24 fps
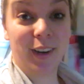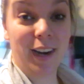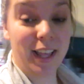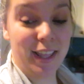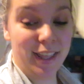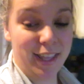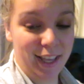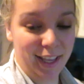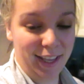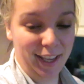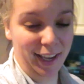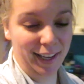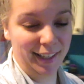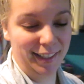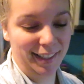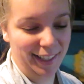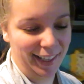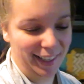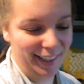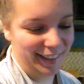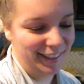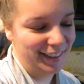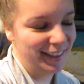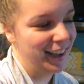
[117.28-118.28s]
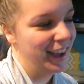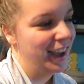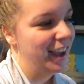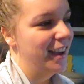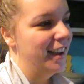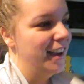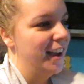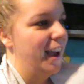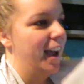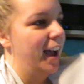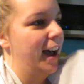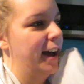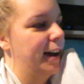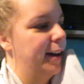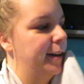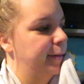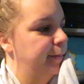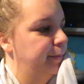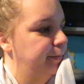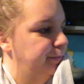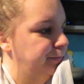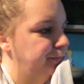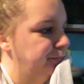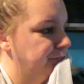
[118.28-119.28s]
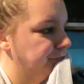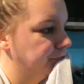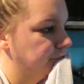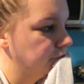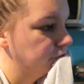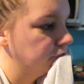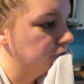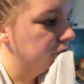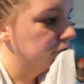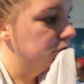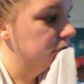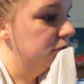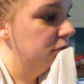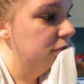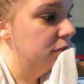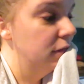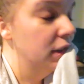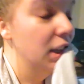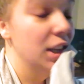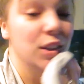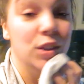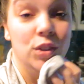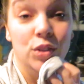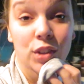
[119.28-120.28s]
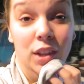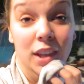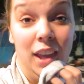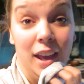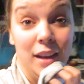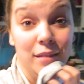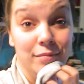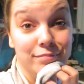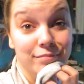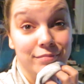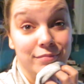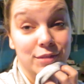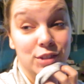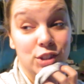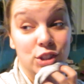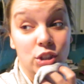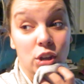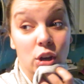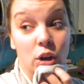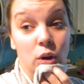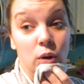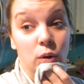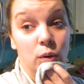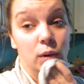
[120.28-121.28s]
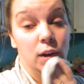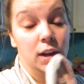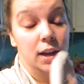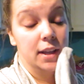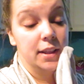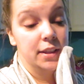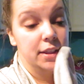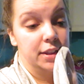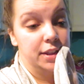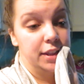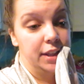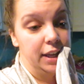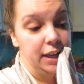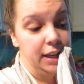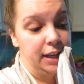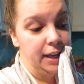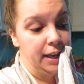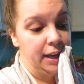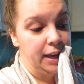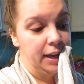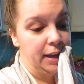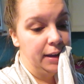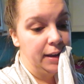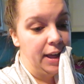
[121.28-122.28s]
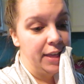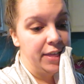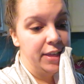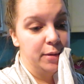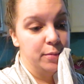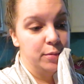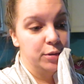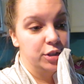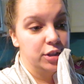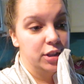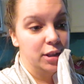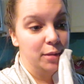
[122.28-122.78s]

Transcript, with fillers: and I think I did. Um, so yeah, so the uh, I think I'm gonna do